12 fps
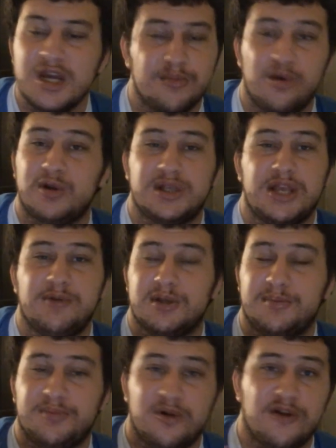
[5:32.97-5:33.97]
Booker T was
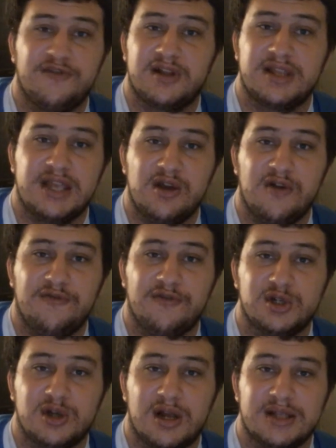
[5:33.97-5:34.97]
a perfect heel for
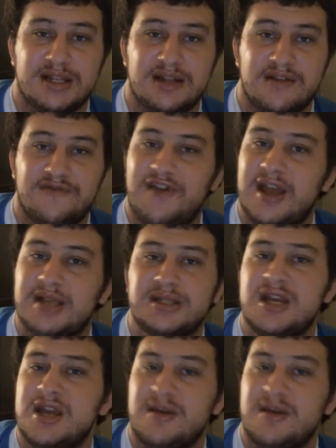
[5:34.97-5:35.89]
John Cena to face,